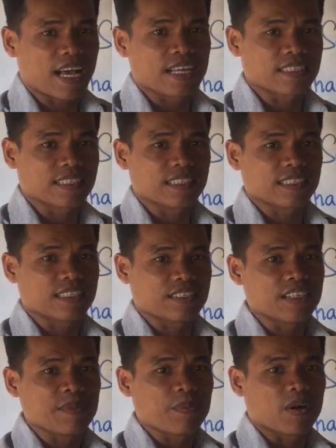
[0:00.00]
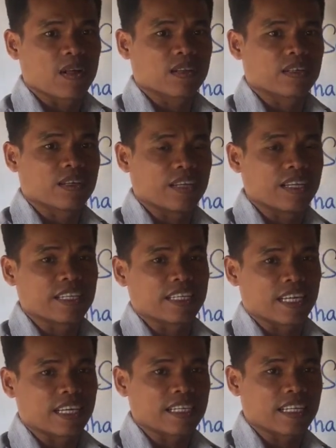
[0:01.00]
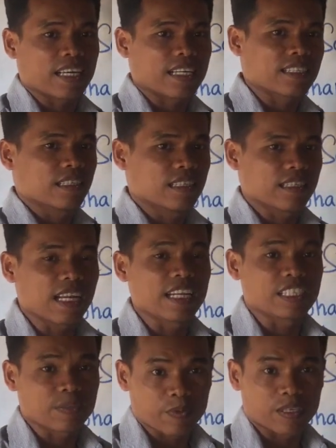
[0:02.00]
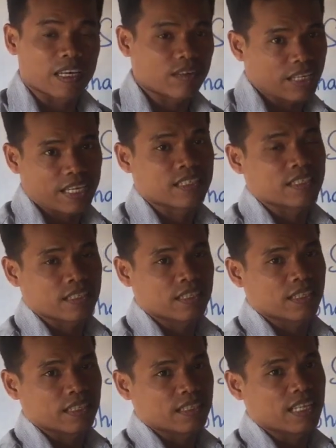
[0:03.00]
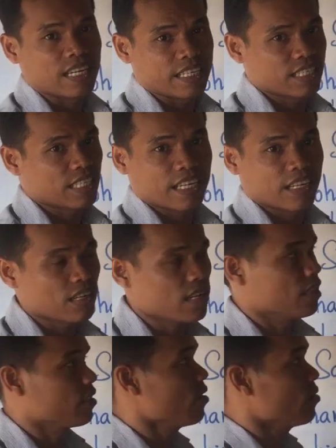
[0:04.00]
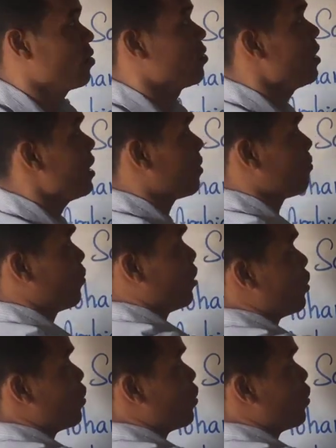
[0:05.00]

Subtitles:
as the symbol indicate that relative pronoun is deleted at all. No need. We